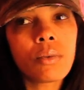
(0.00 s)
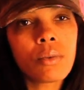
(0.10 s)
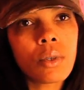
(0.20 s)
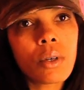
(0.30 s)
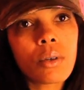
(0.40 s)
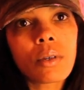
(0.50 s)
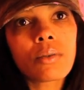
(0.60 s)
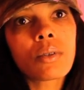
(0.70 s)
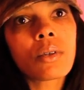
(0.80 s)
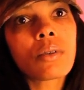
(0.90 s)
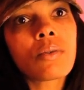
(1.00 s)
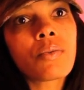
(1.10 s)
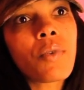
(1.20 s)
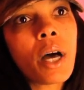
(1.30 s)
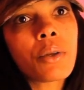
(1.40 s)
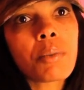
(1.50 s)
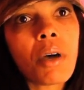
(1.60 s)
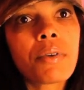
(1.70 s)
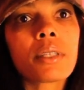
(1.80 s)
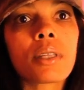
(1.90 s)
you know, follows my
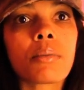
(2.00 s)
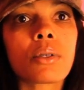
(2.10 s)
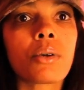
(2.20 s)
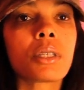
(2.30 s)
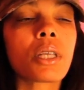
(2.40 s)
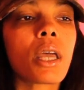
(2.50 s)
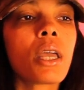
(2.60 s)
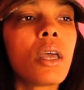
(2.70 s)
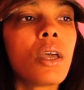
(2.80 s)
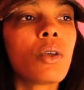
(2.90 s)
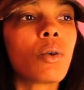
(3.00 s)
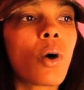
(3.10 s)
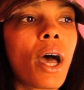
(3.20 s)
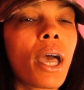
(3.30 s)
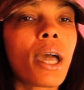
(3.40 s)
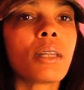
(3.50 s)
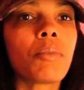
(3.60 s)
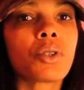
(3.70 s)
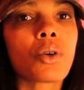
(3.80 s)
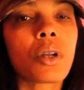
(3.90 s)
footsteps, so to say, you know, I had to
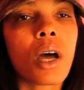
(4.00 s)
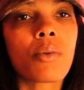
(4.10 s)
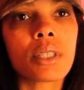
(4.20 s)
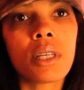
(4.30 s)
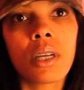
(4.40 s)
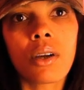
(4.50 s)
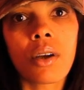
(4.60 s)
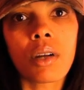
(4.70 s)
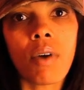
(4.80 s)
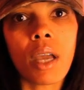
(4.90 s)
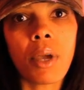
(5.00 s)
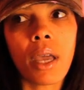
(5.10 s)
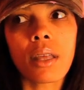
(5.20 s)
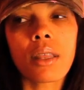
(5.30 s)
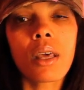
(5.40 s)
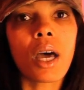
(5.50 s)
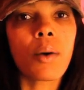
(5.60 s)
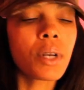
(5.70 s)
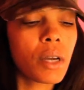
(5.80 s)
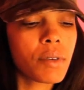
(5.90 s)
make sure that I was leading her in the right path.
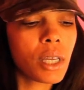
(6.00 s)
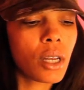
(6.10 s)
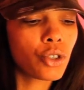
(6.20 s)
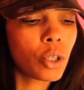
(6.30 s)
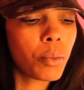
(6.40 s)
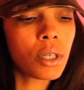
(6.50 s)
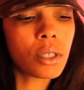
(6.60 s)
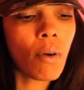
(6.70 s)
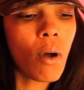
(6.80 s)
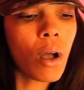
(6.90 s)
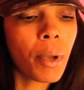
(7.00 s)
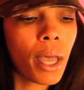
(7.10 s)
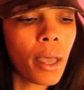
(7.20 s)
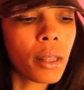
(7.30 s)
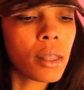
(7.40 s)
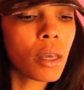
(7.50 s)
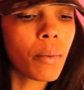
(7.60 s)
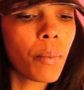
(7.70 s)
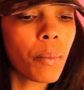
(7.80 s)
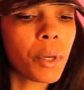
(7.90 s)
I would never say that stripping is the wrong path,
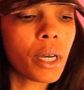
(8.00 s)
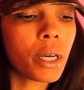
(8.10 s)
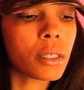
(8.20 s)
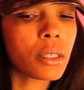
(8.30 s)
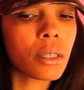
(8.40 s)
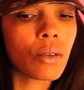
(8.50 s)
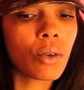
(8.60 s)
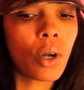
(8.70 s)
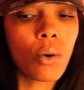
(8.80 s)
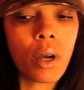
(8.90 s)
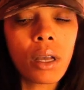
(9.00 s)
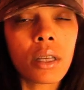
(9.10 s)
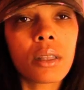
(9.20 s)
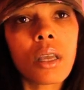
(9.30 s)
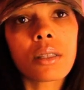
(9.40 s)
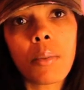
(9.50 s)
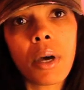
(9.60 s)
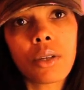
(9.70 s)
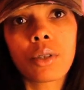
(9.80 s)
because, you know, good things come out of